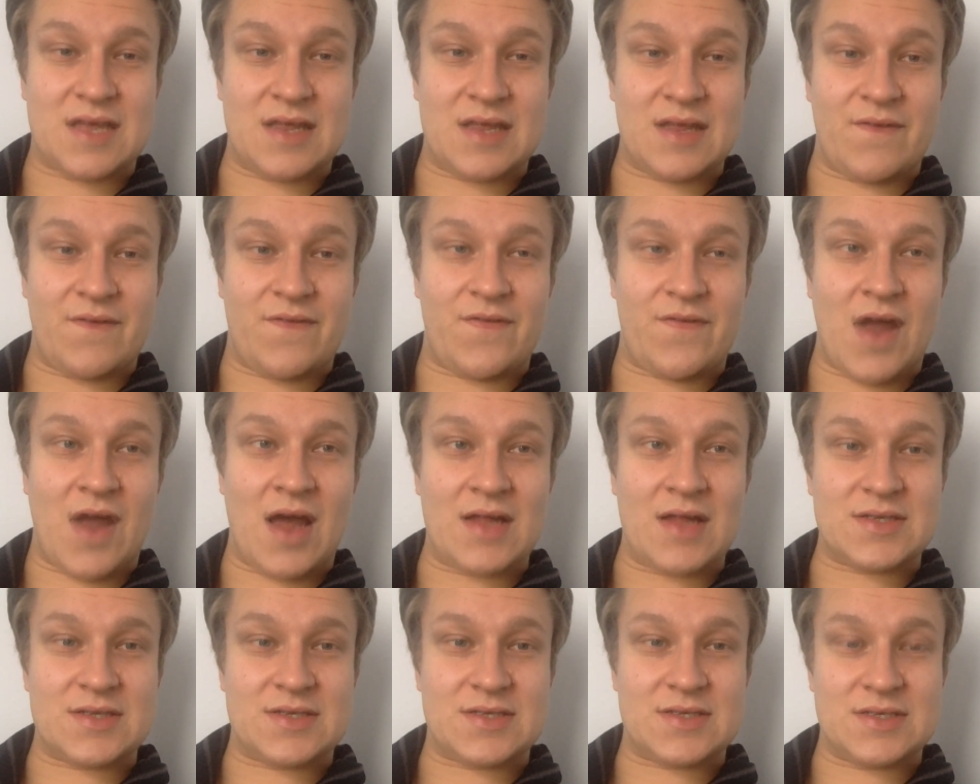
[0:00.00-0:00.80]
I think
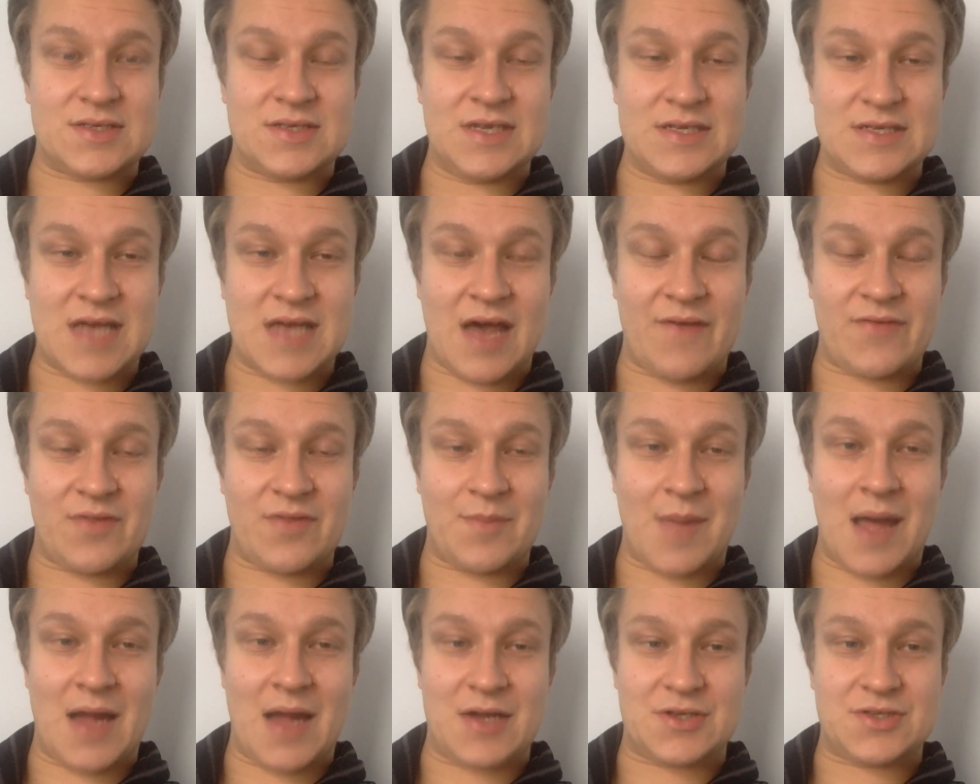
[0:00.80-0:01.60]
France need to have
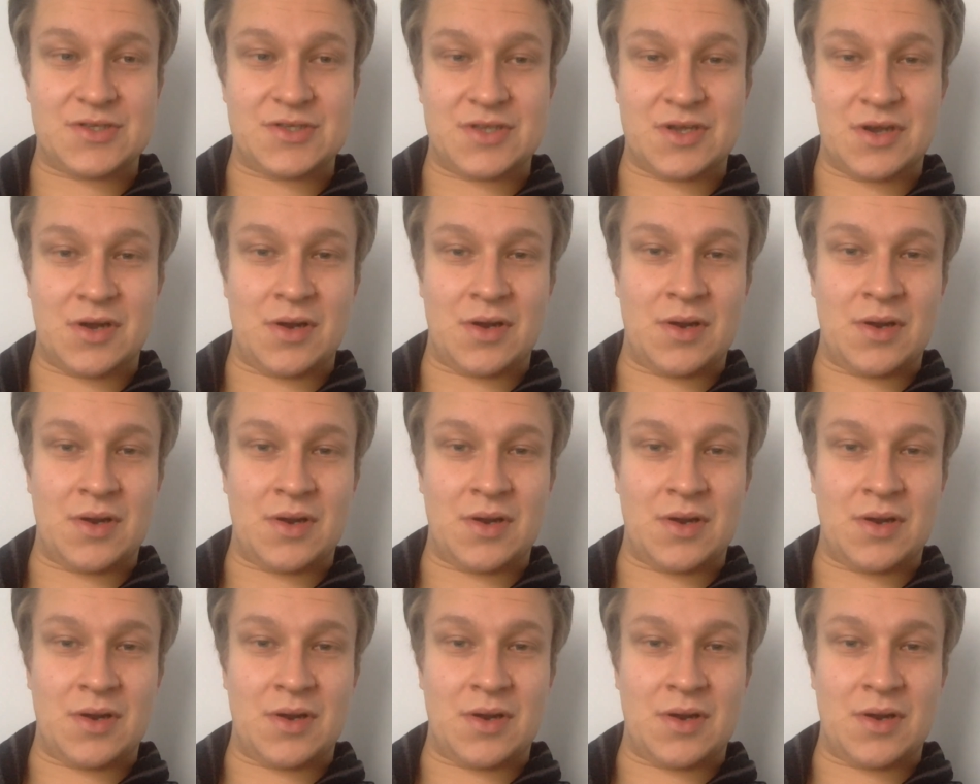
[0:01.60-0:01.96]
the match of